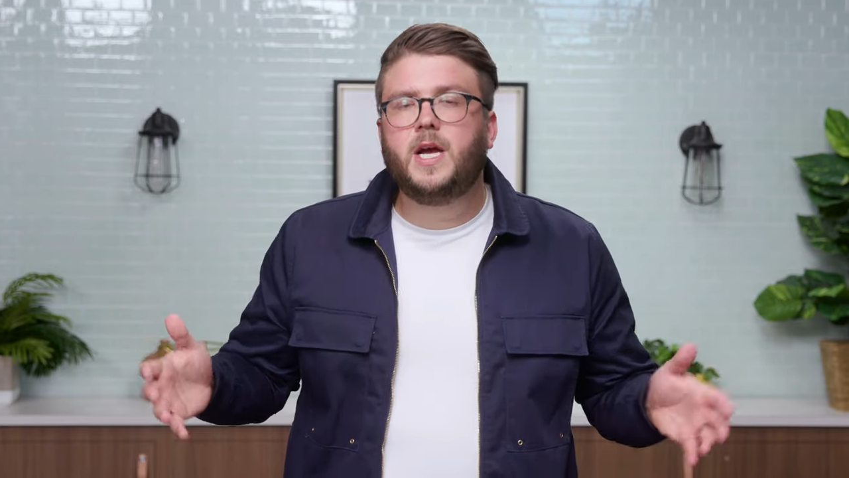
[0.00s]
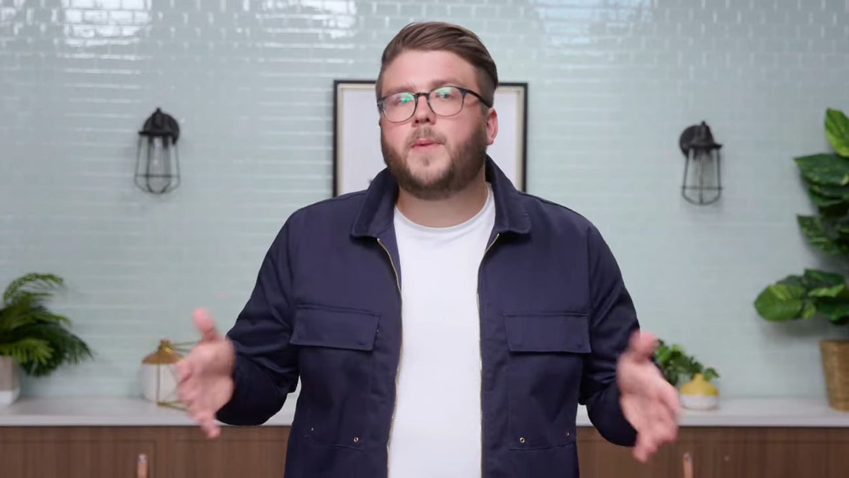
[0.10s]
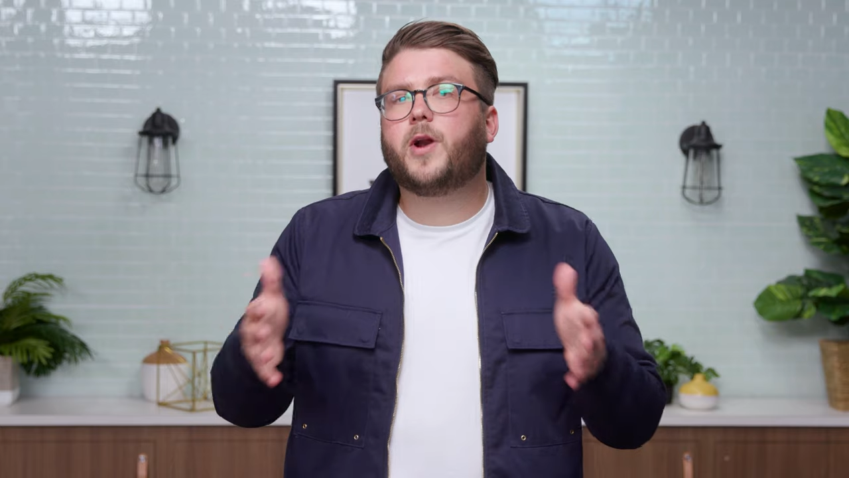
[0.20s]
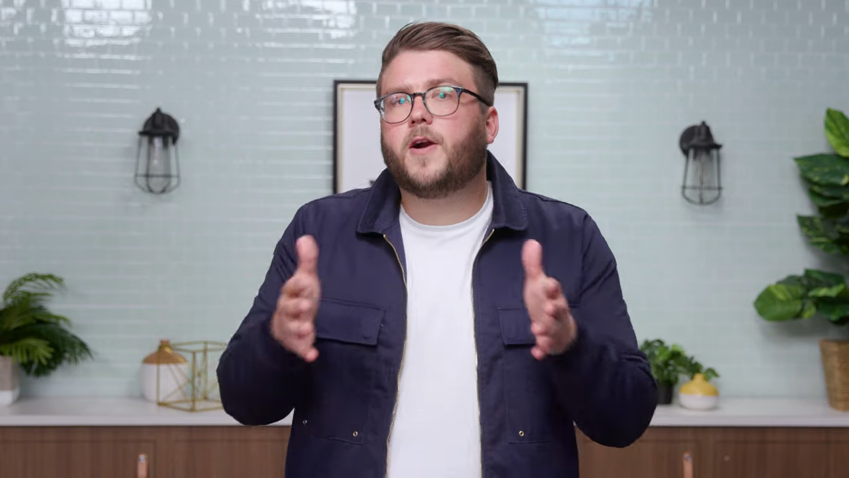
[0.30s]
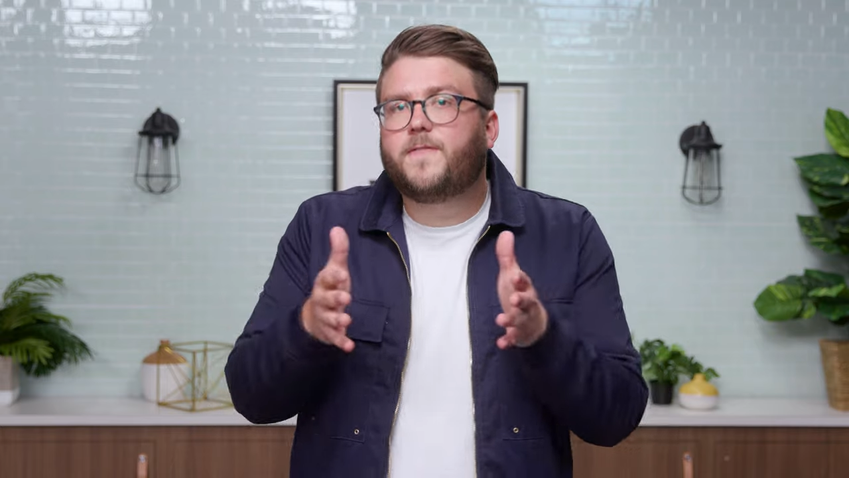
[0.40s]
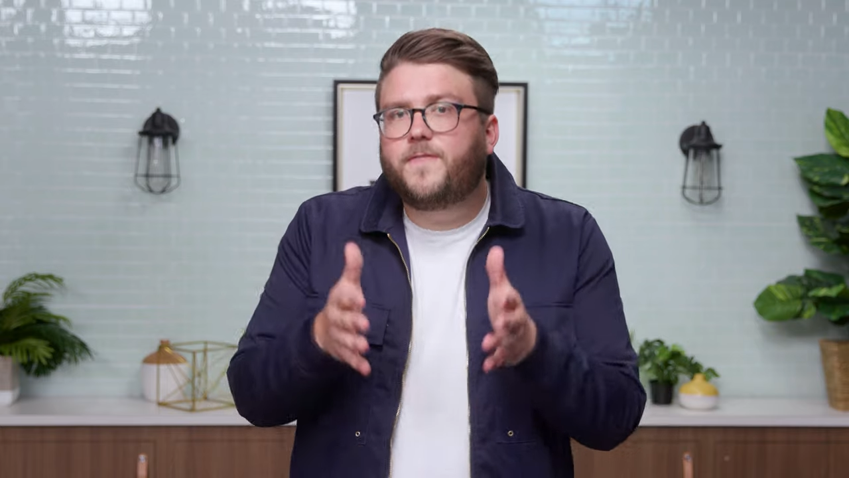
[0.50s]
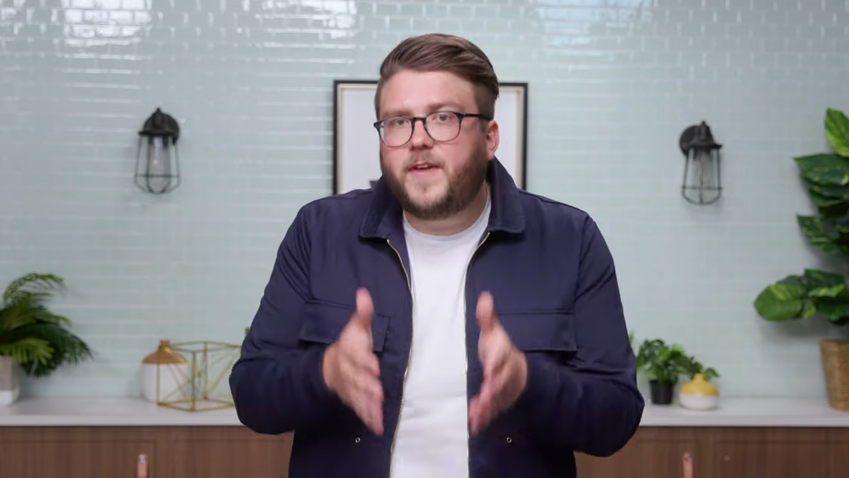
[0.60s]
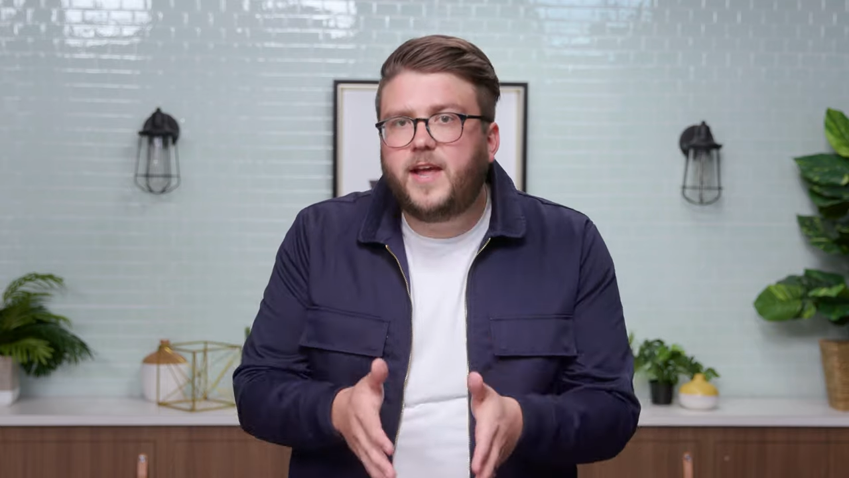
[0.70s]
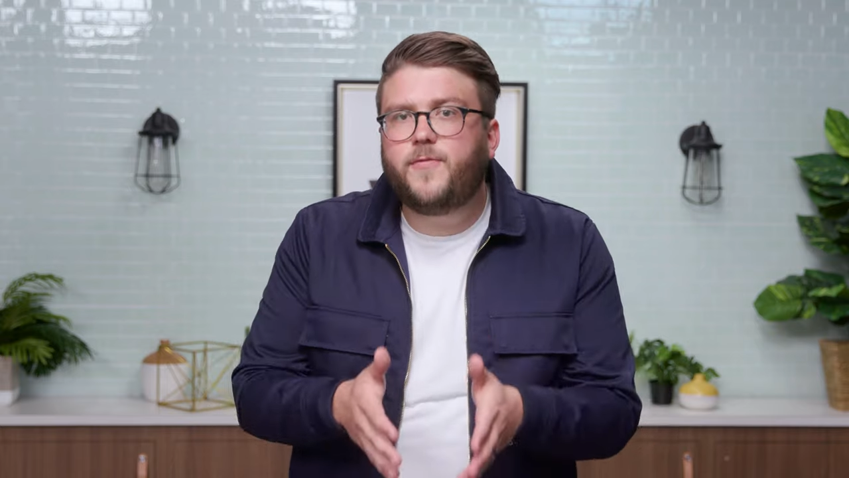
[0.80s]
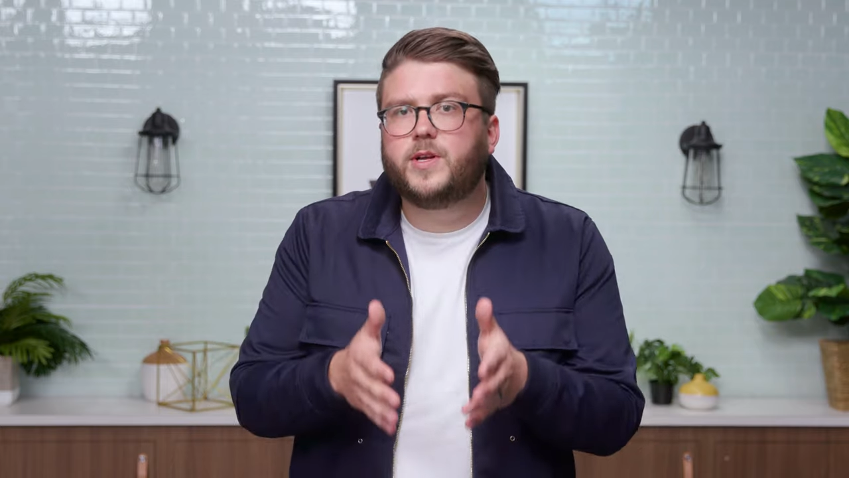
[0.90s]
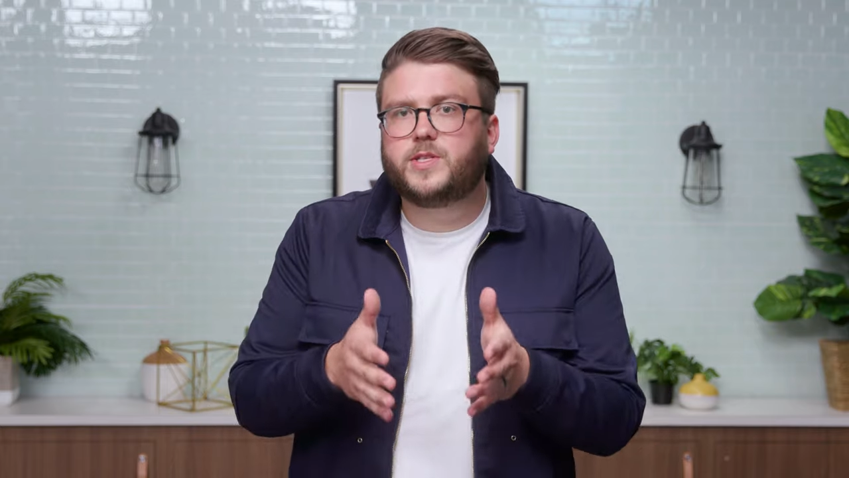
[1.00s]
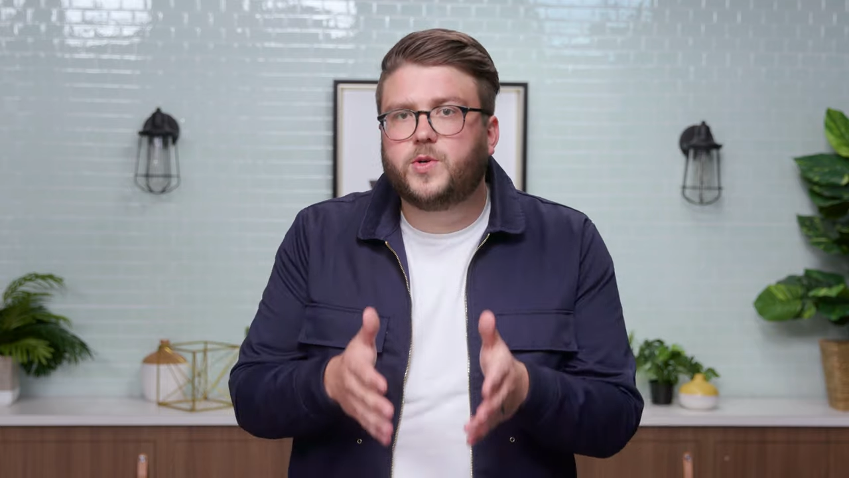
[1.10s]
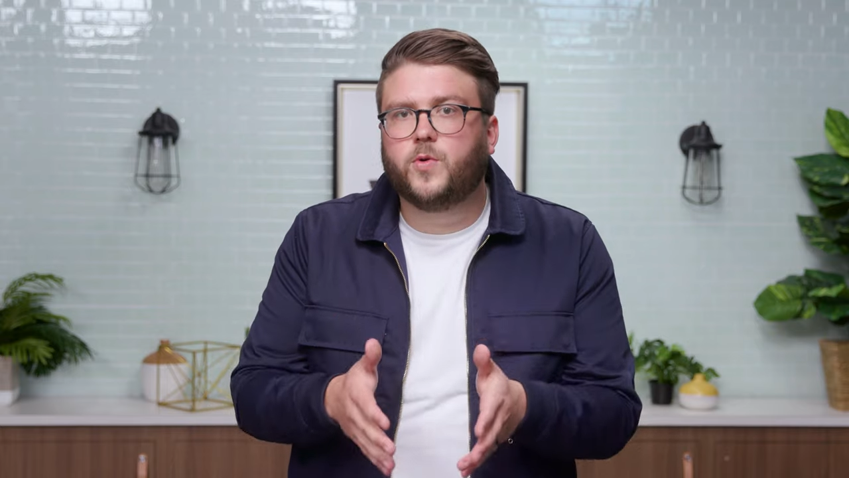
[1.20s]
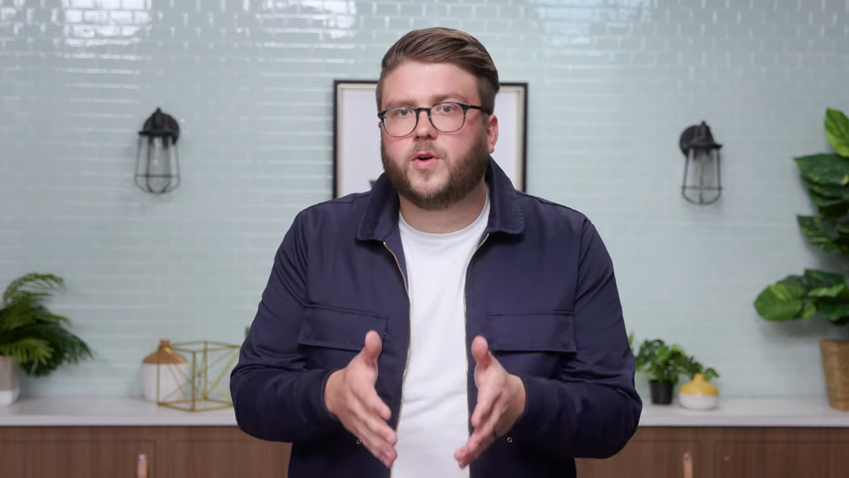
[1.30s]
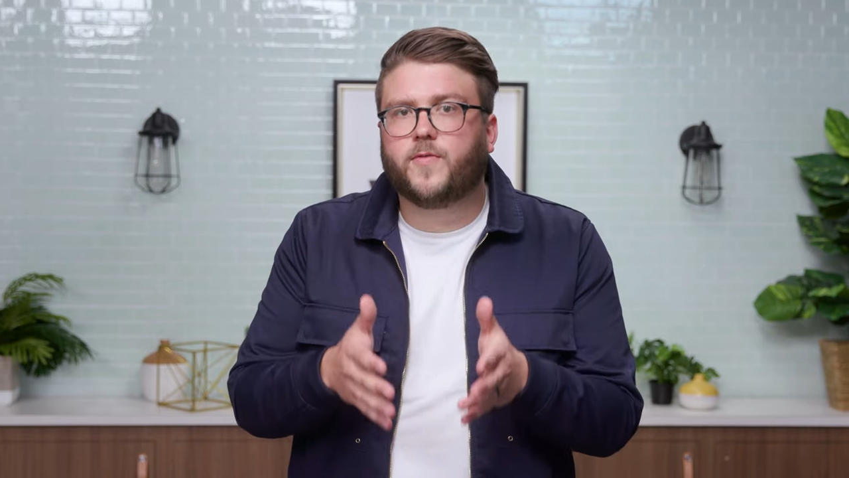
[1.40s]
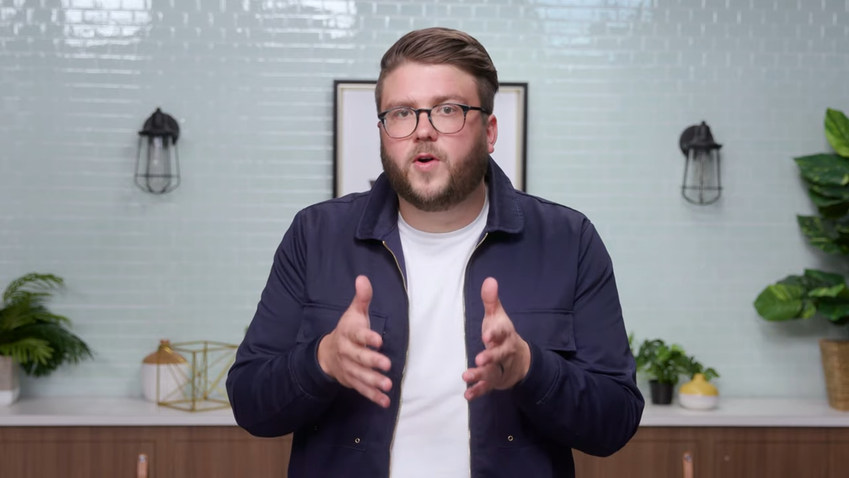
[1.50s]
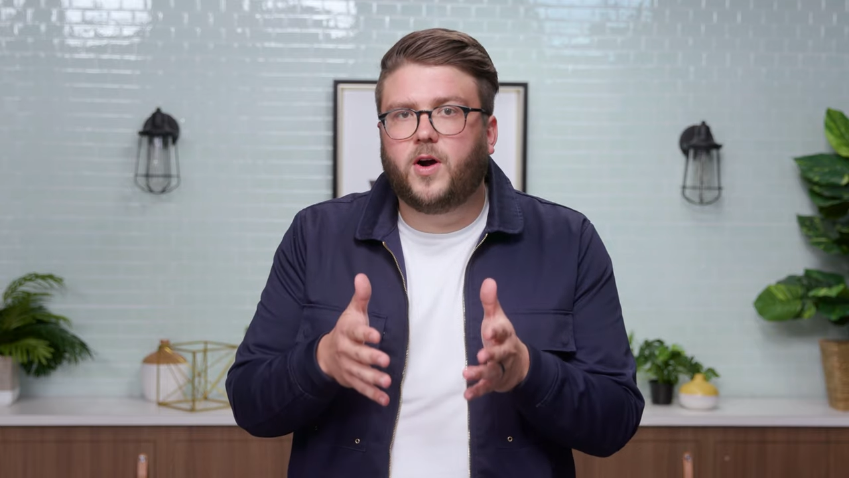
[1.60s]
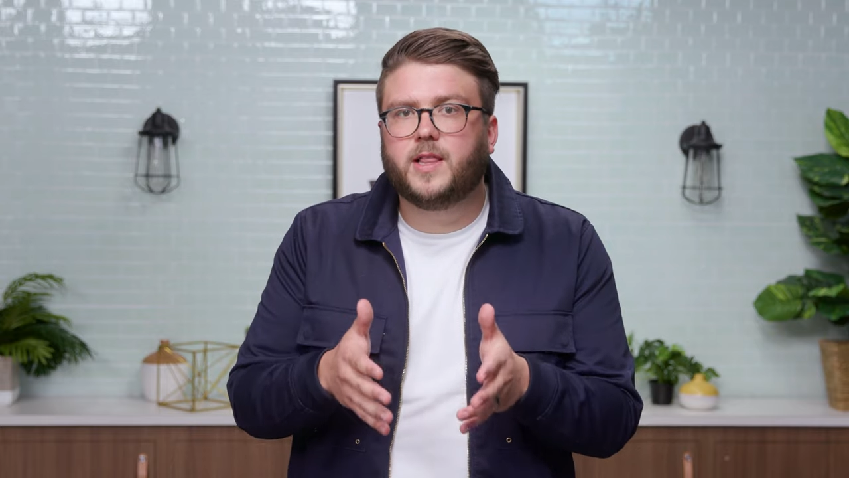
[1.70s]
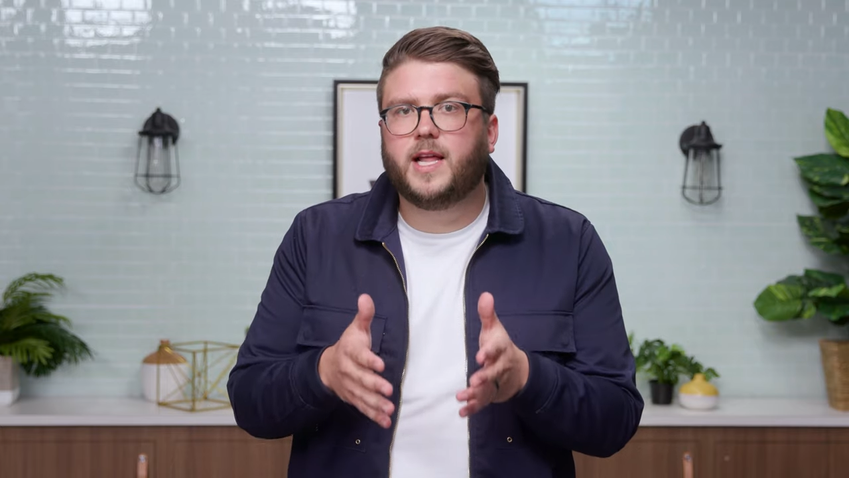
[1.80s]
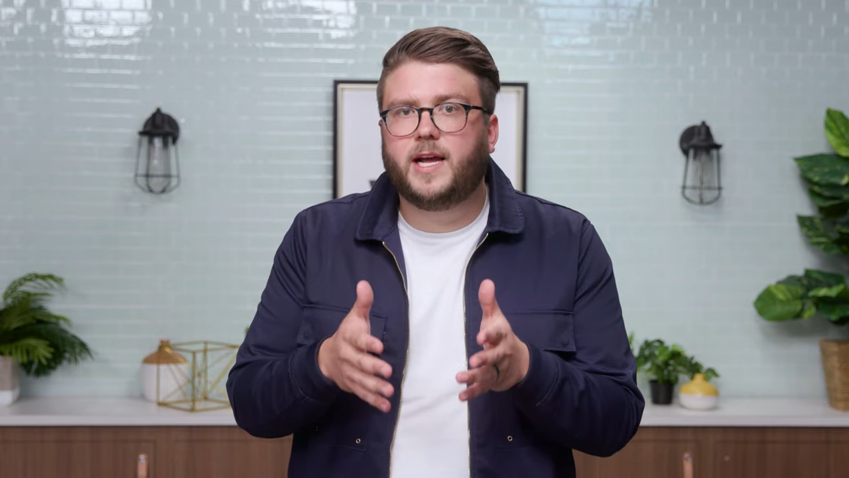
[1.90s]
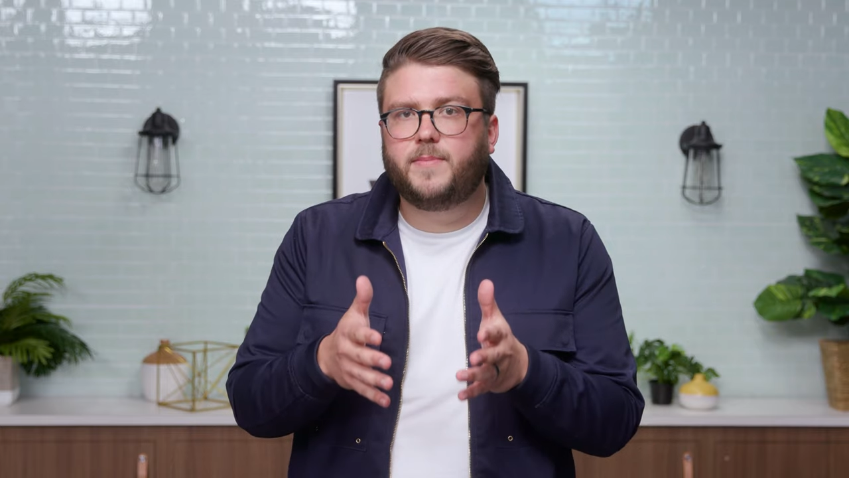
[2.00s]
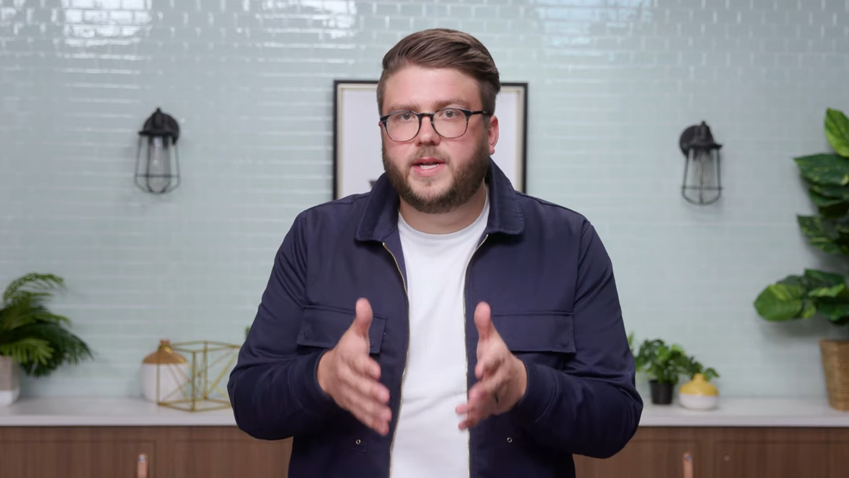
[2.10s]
But our favorite tool for online